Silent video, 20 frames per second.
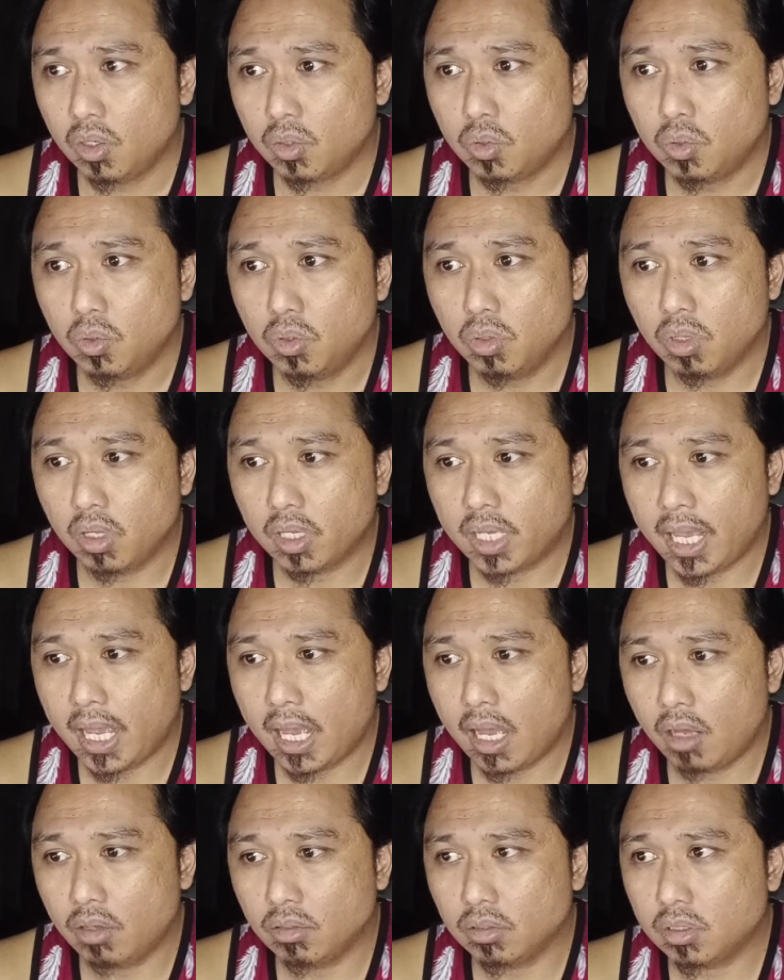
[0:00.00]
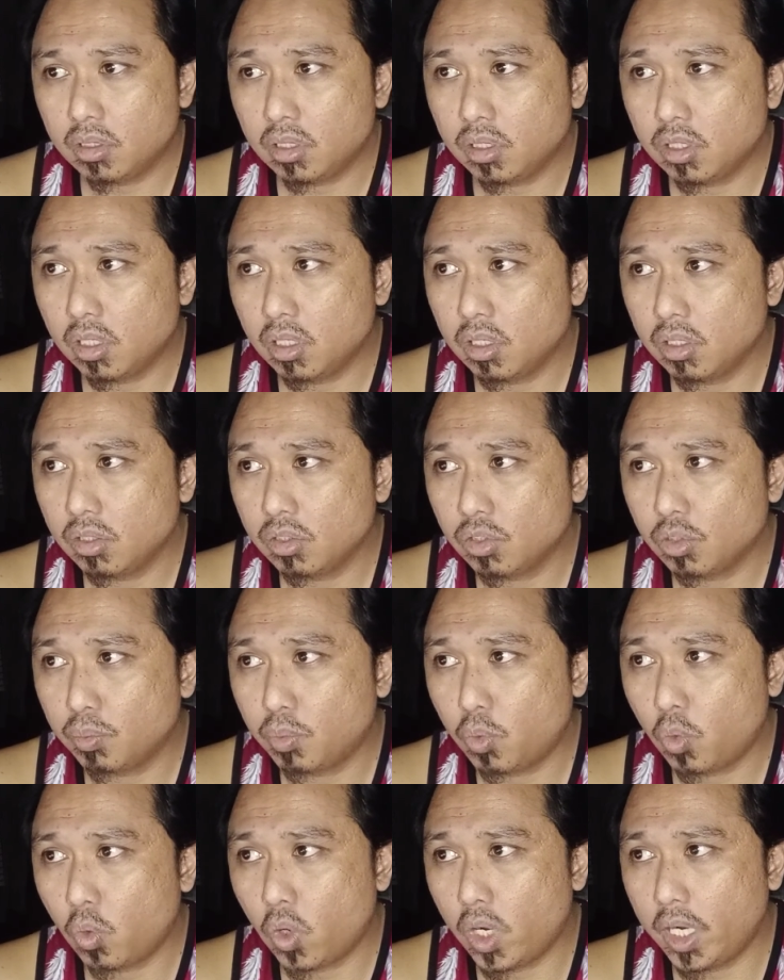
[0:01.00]
Google account
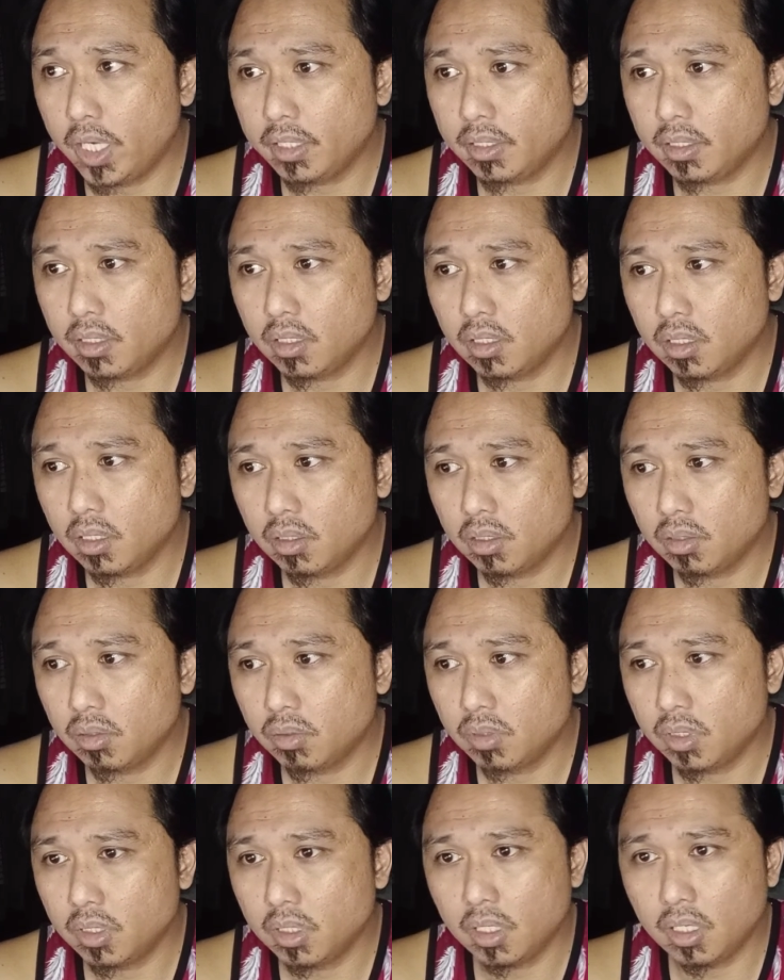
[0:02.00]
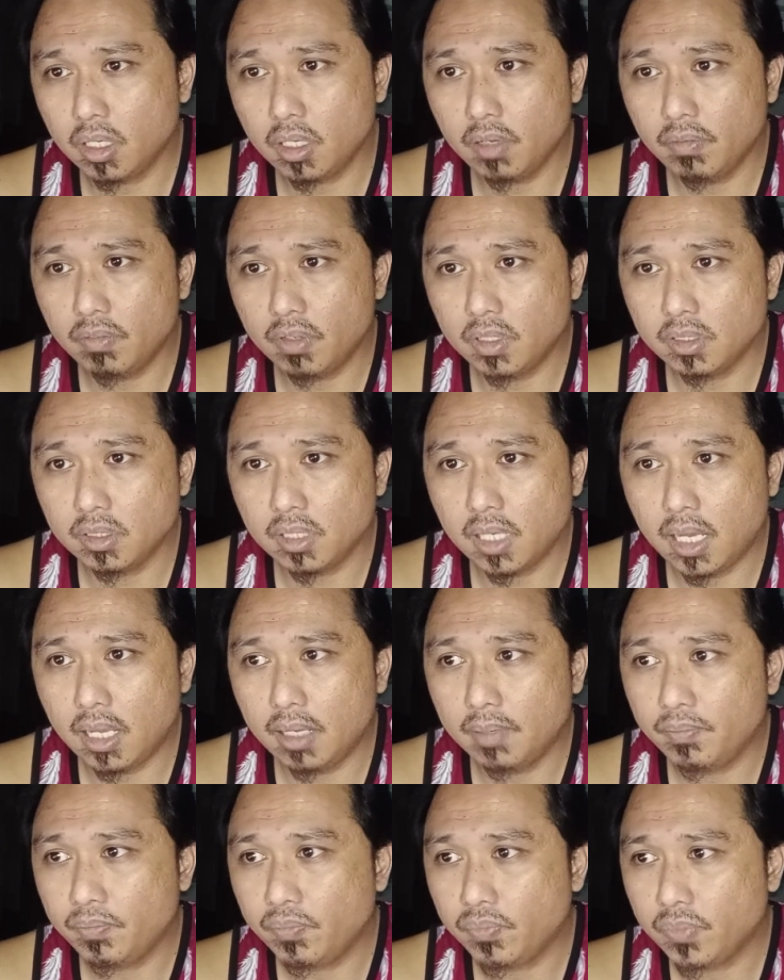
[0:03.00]
support. Where the heck is
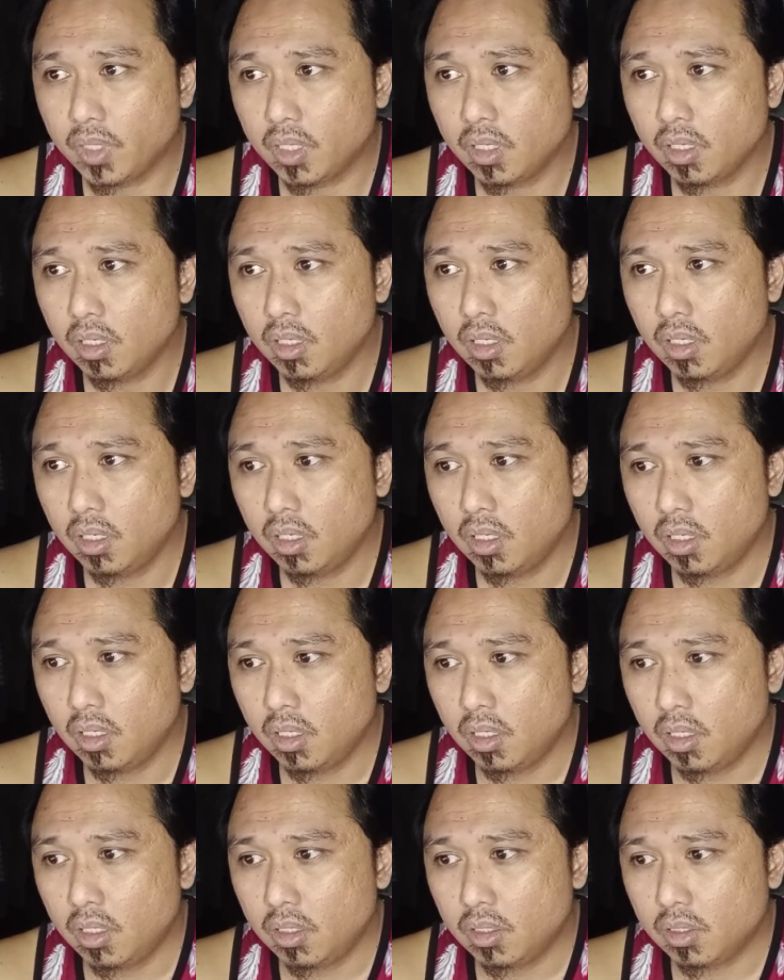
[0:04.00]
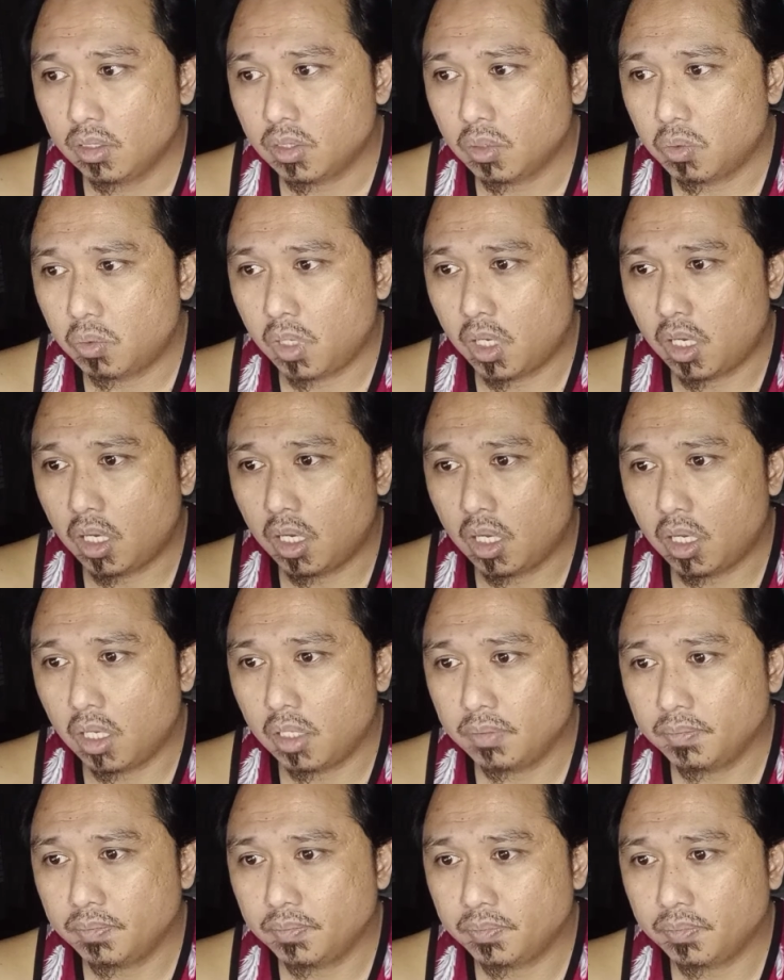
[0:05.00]
that?
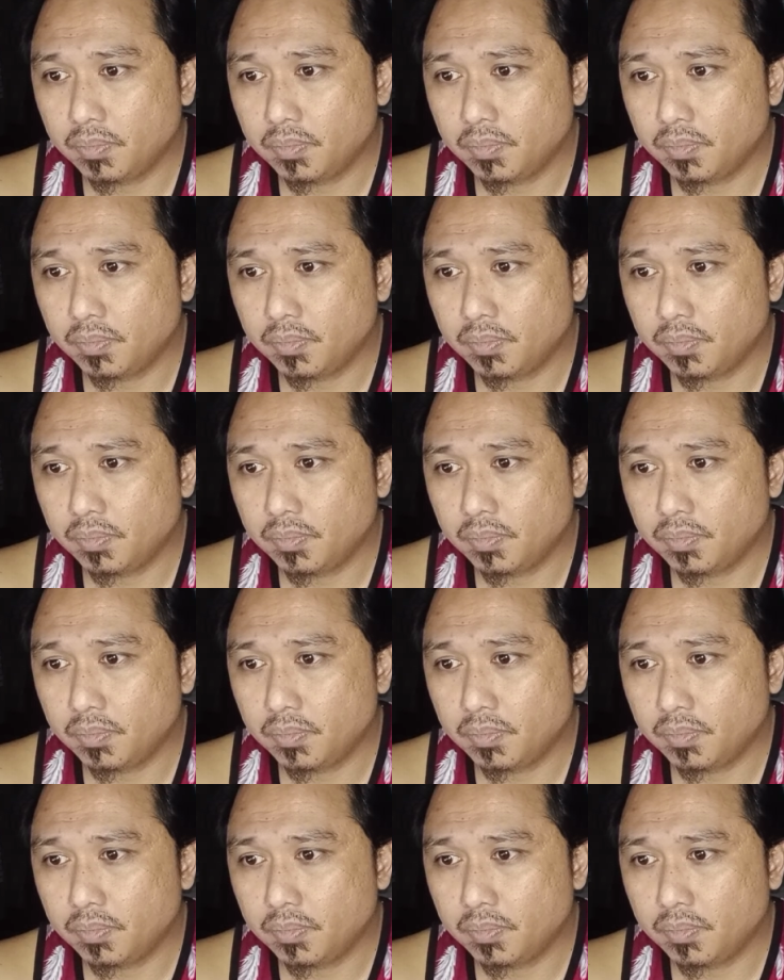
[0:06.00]
So